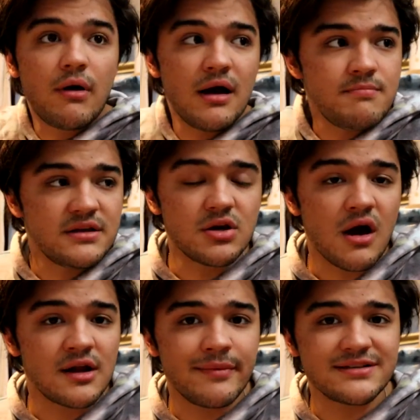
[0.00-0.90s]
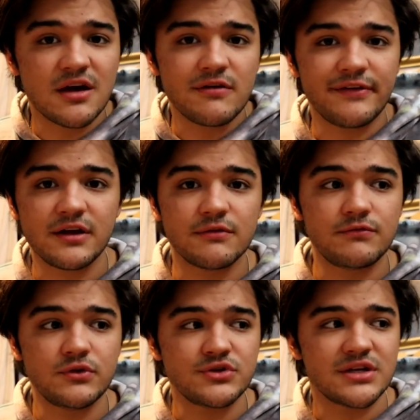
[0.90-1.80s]
Bro, I'd be talking to myself in
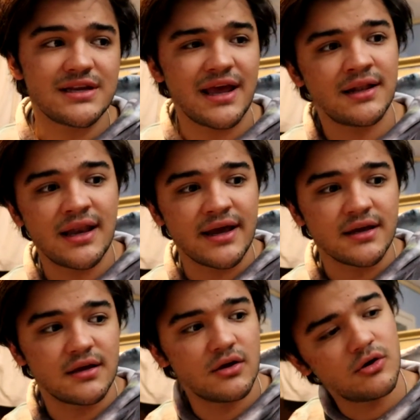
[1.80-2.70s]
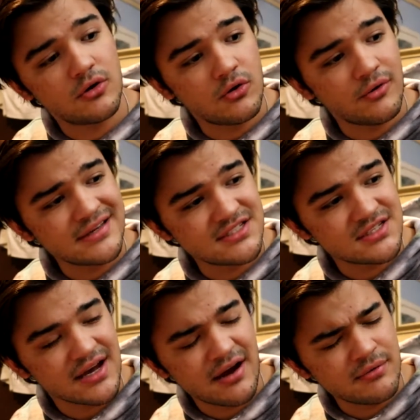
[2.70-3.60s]
confusion and, like,
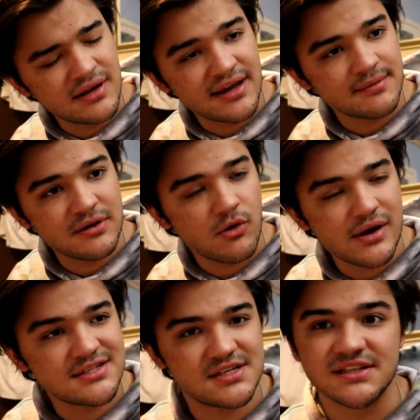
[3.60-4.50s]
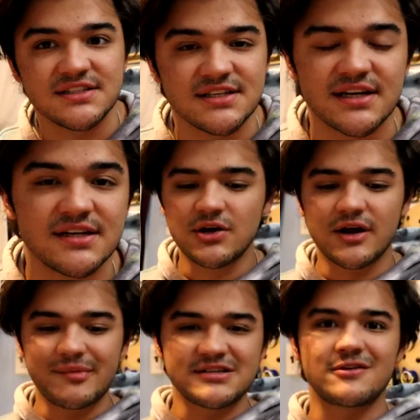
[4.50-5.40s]
question. I would like be questioning shit,
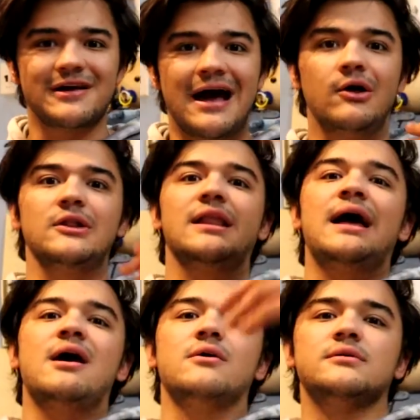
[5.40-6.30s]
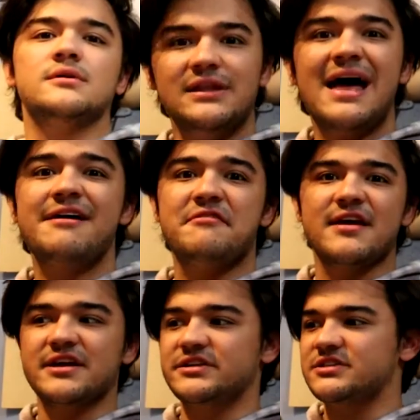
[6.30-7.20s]
talking to myself out loud,
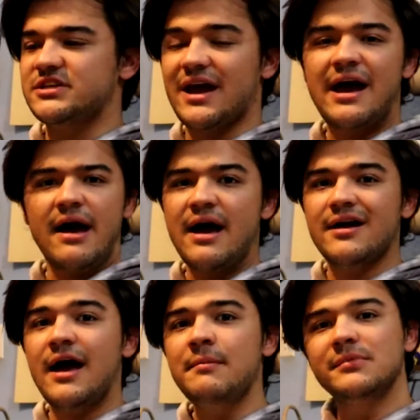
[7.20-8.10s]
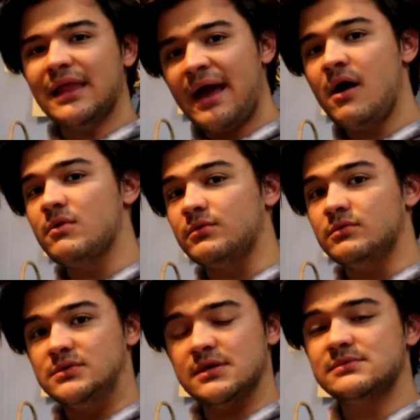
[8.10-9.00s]
laughing and shit. I'm loud
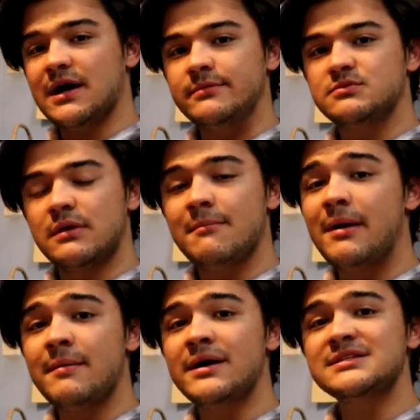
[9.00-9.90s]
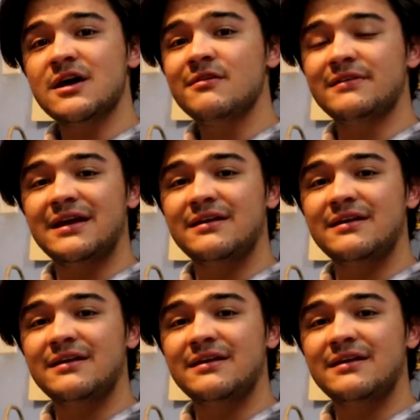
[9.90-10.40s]
sometimes when I'm by myself,